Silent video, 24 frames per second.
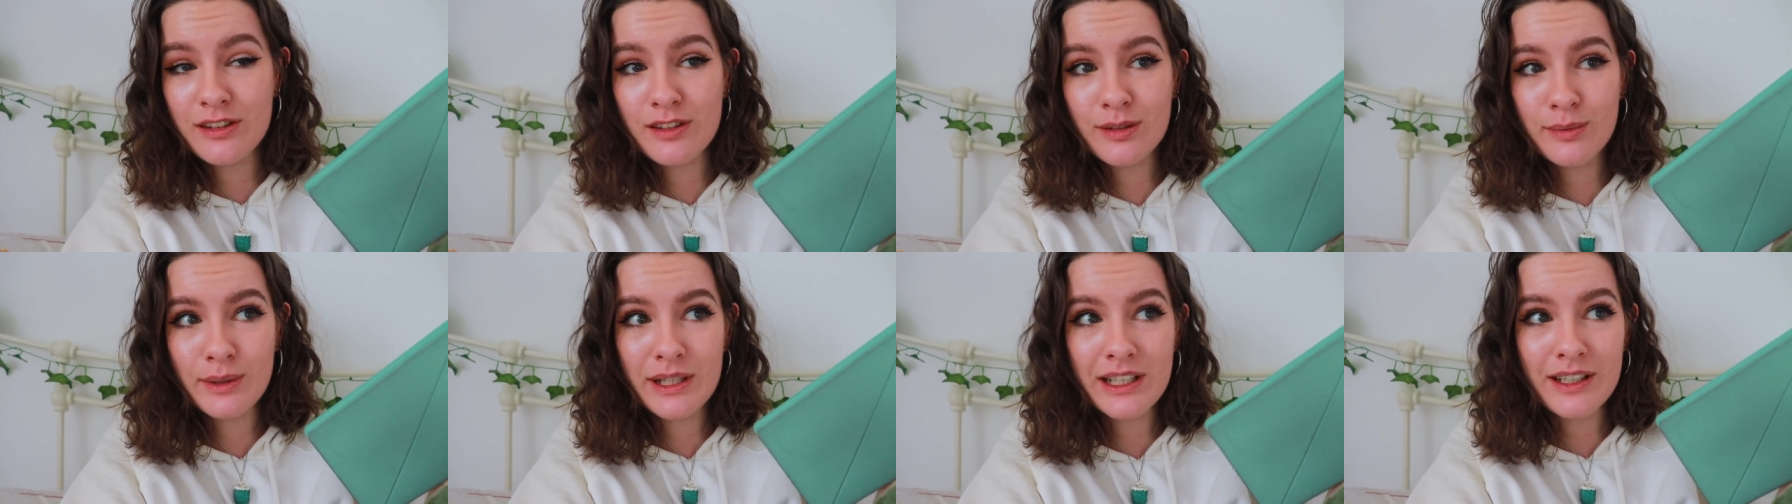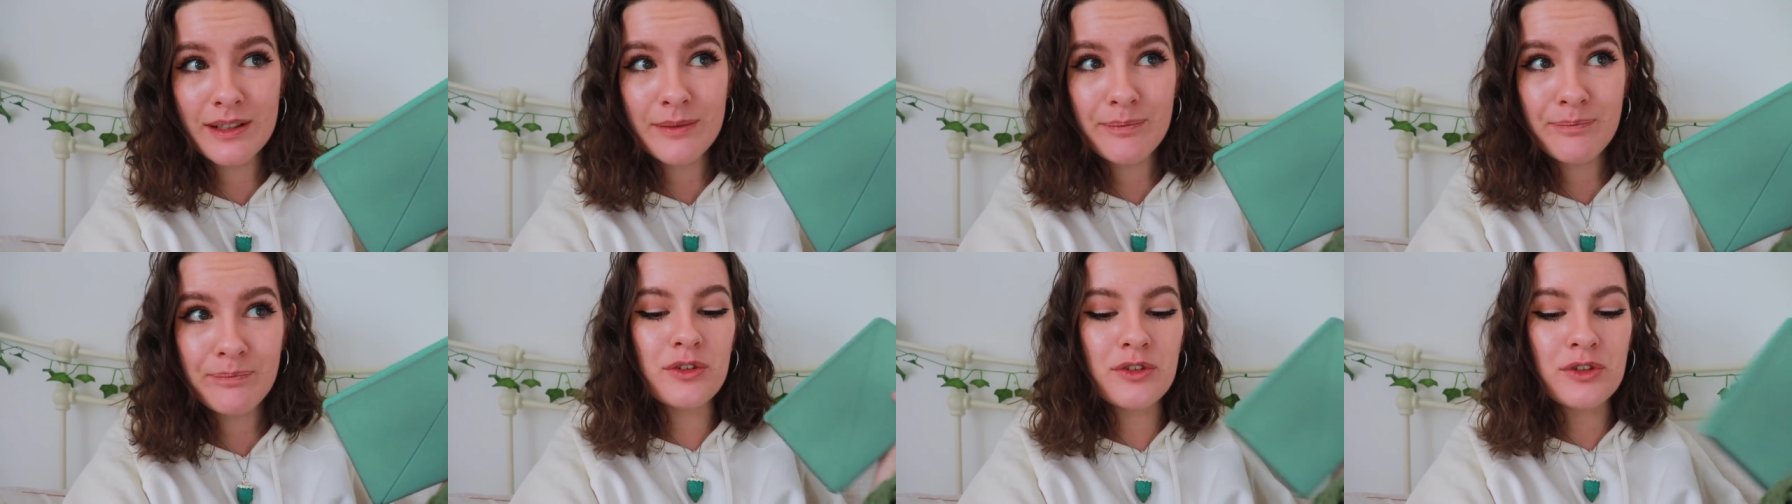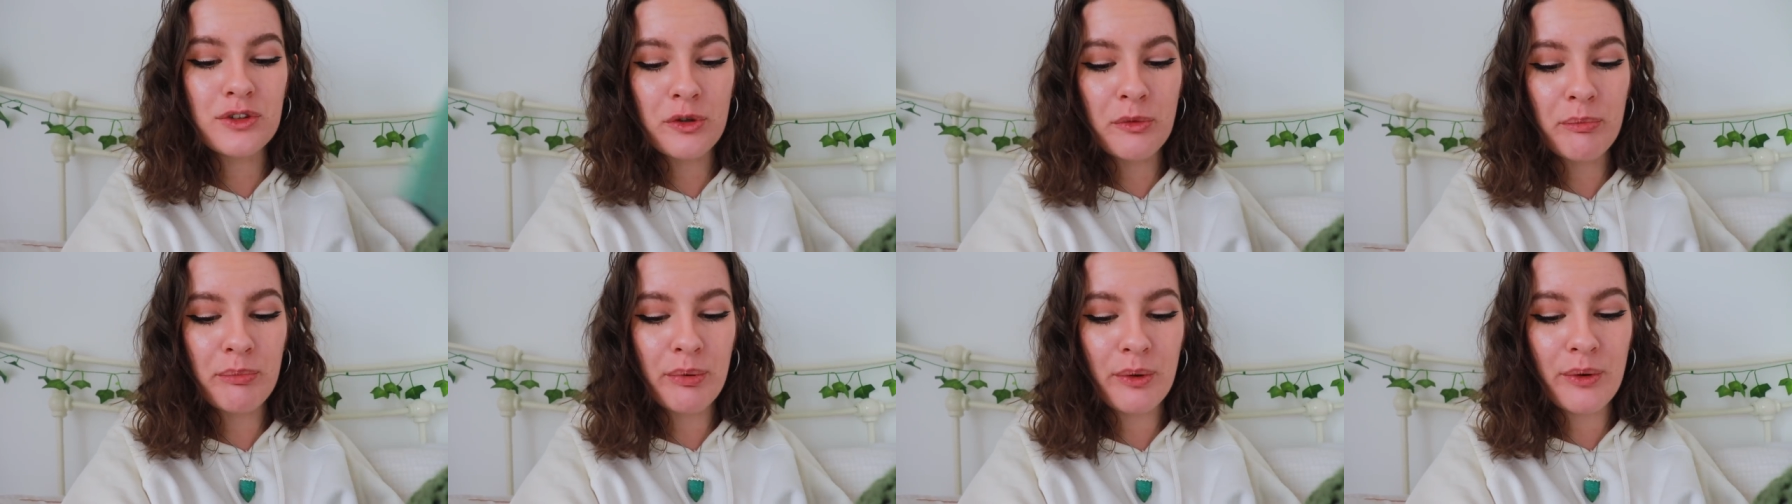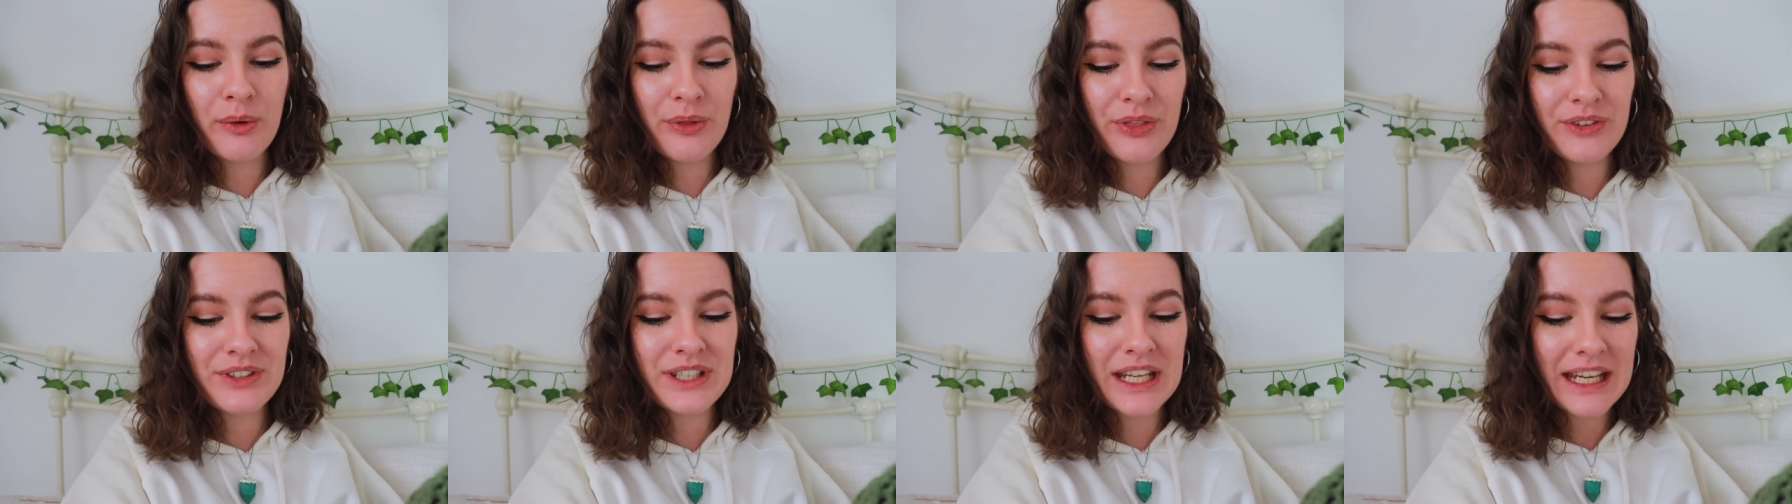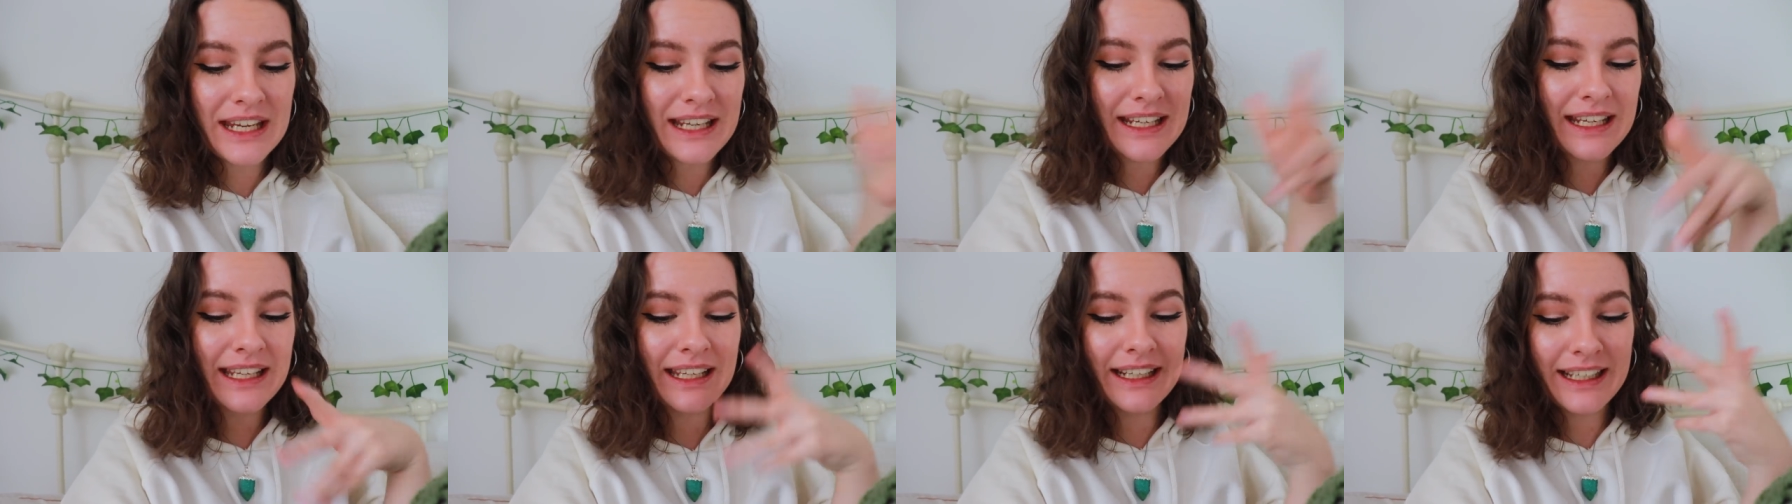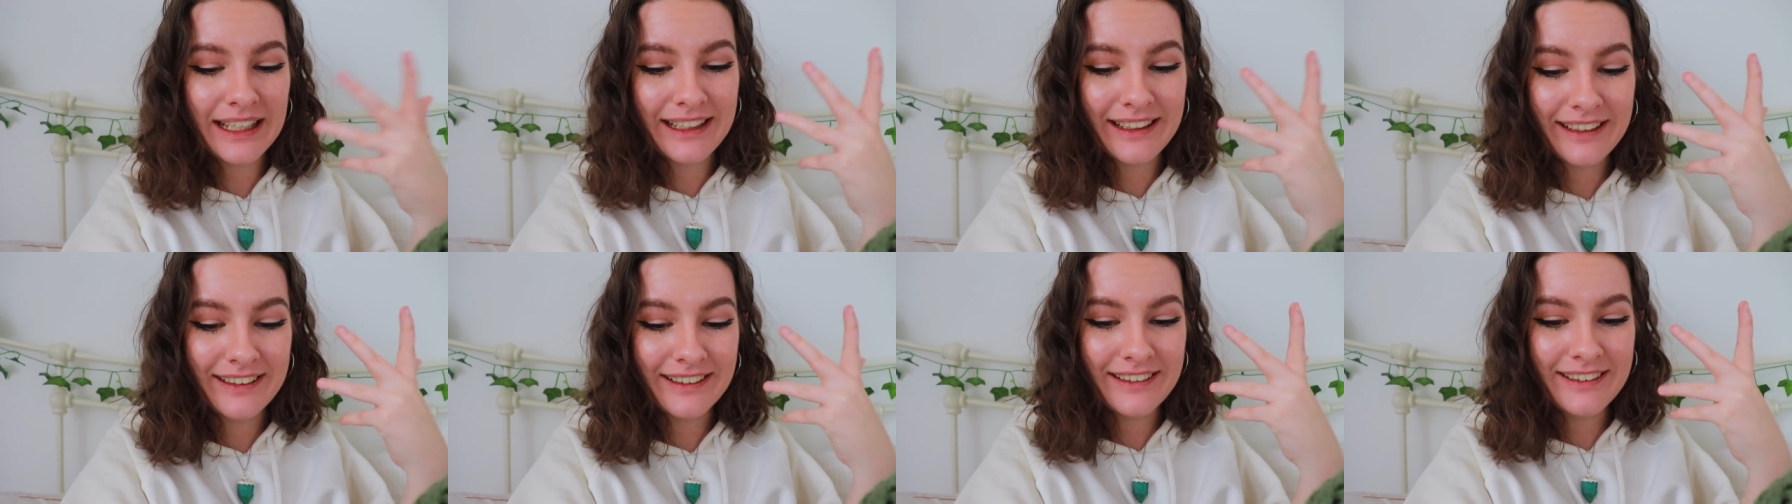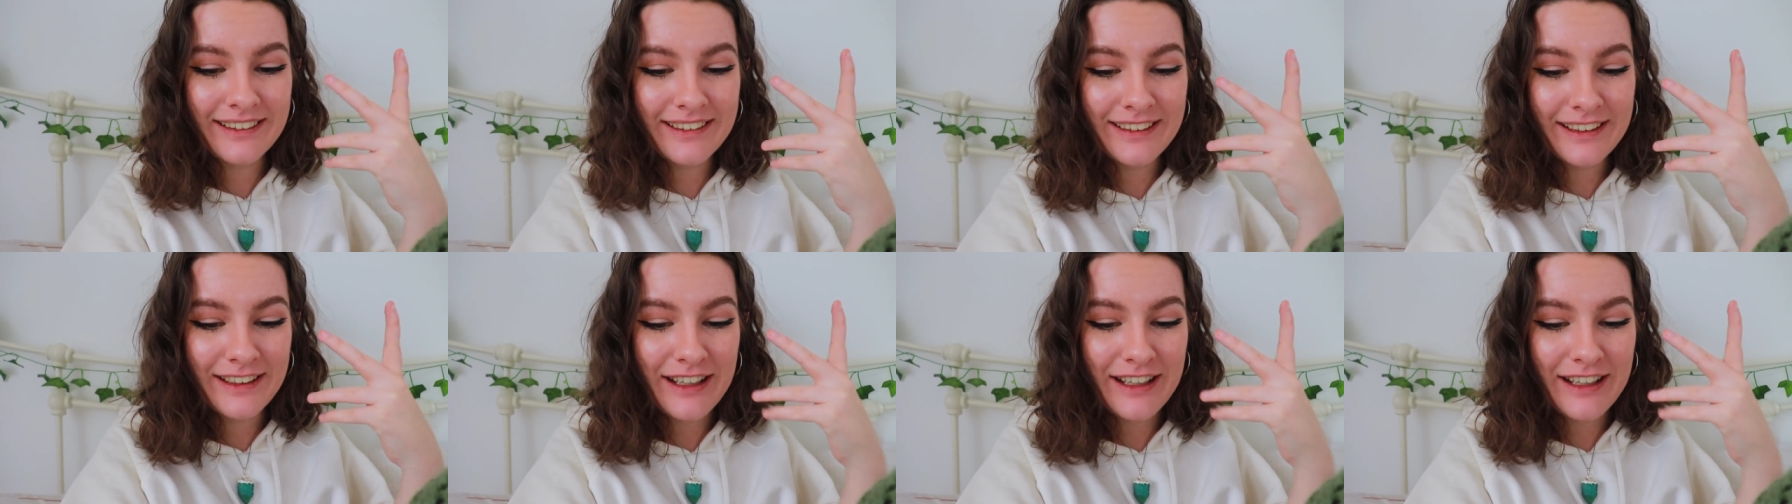to it, so both taking in